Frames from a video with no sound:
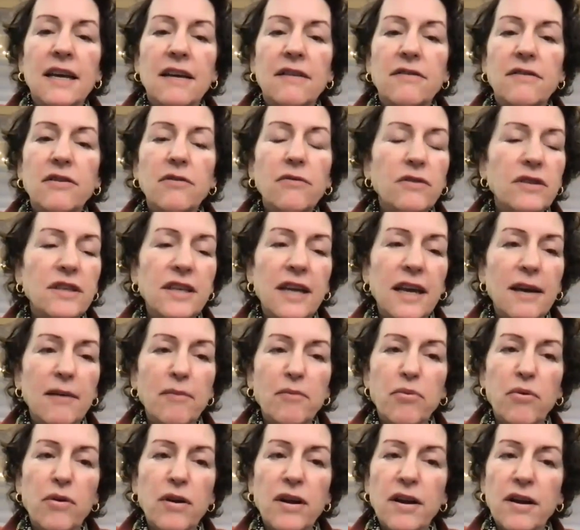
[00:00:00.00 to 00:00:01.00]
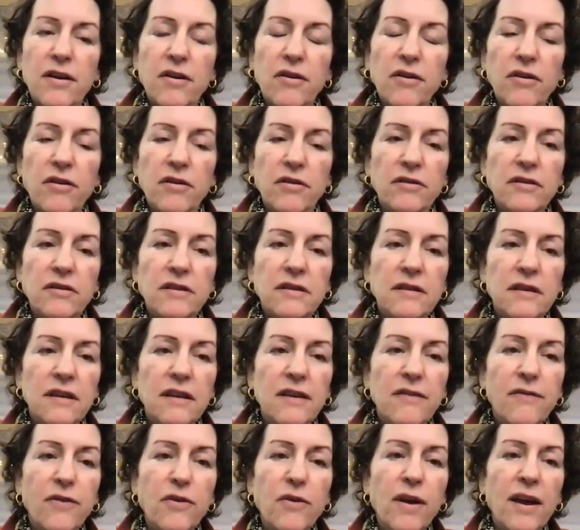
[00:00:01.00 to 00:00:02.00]
don't tap where it hurts.
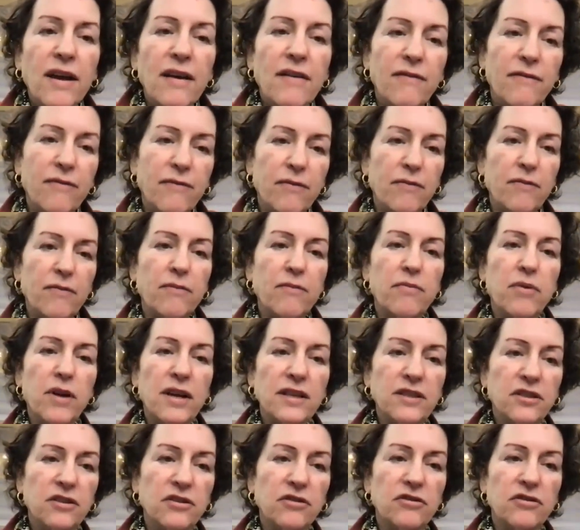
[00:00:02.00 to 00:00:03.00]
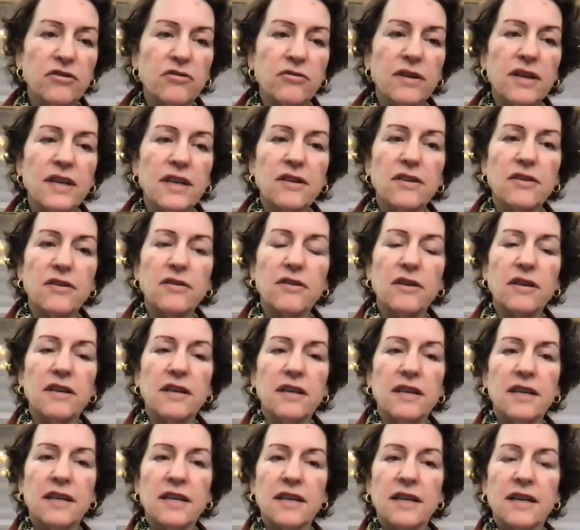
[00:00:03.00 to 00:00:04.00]
If you have breast surgery and you're
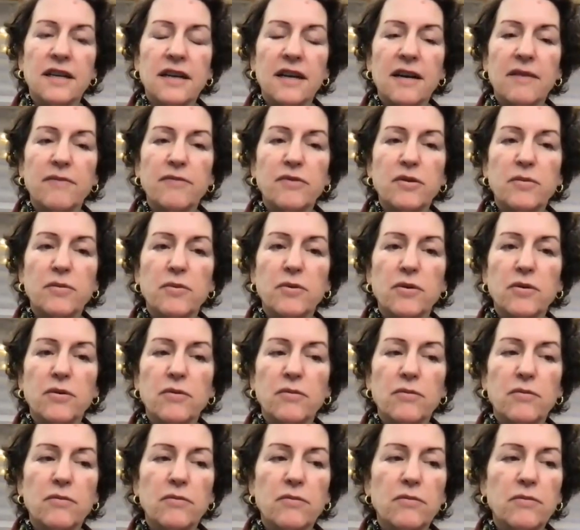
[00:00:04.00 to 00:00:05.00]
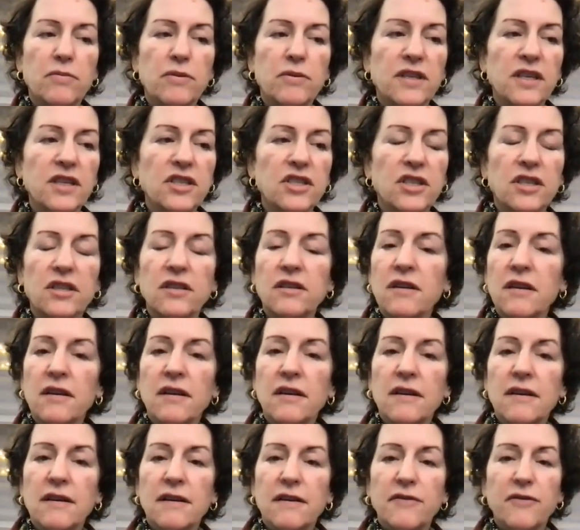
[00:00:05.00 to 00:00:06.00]
in an uncomfortable position,
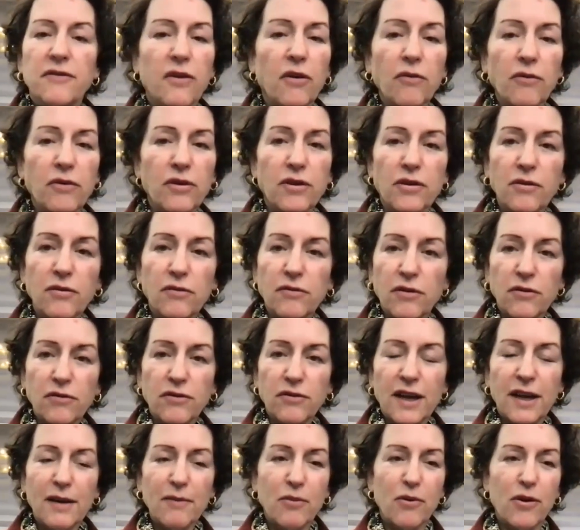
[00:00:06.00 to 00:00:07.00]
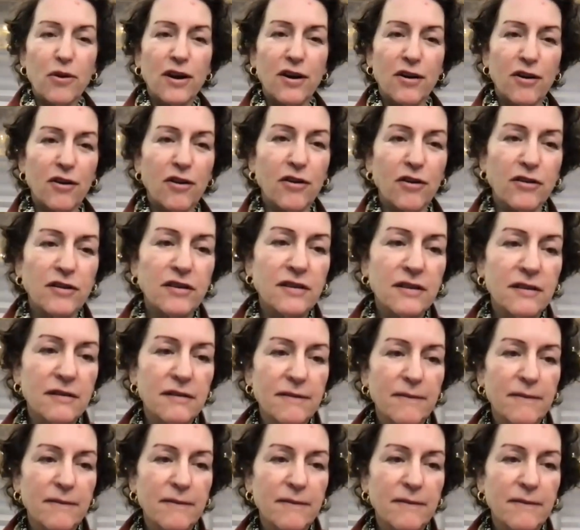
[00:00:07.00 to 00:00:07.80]
don't tap where it hurts.